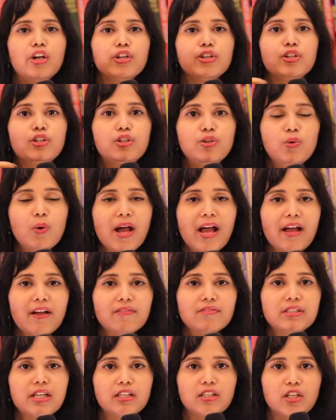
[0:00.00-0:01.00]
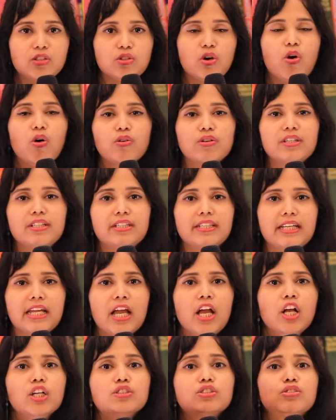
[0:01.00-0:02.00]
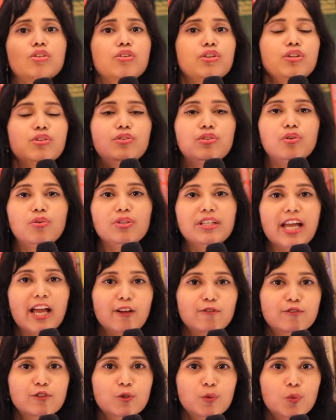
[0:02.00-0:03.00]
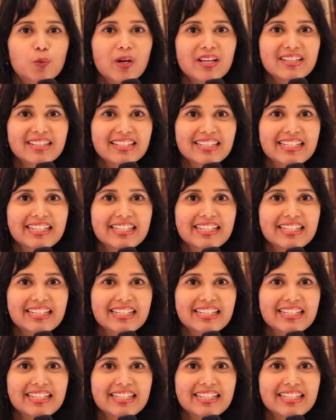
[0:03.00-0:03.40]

You have that authority. So you don't have to worry.